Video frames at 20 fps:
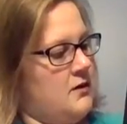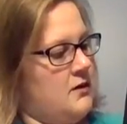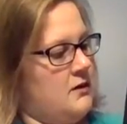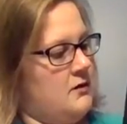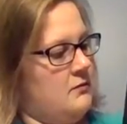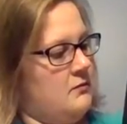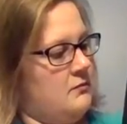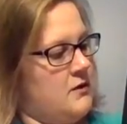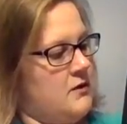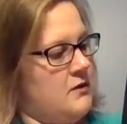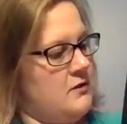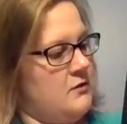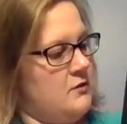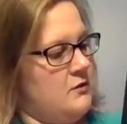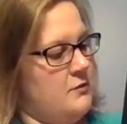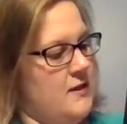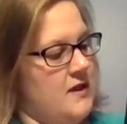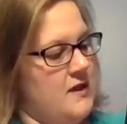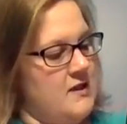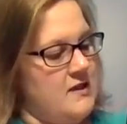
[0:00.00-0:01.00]
Okay, my
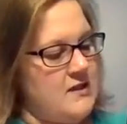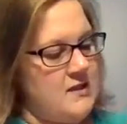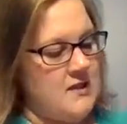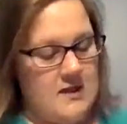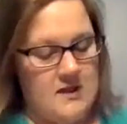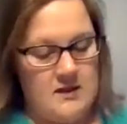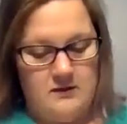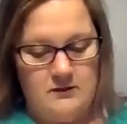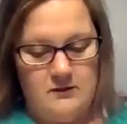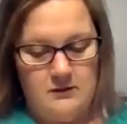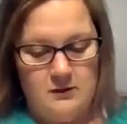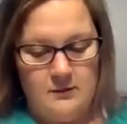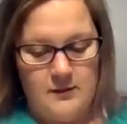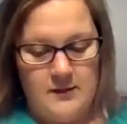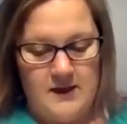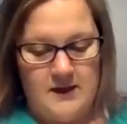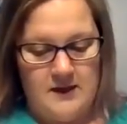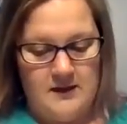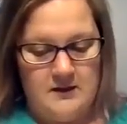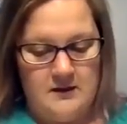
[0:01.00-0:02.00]
snowman has gotten a little
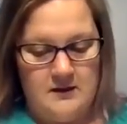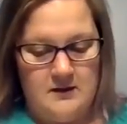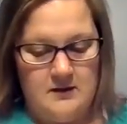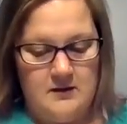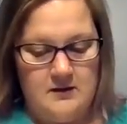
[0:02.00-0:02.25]
bit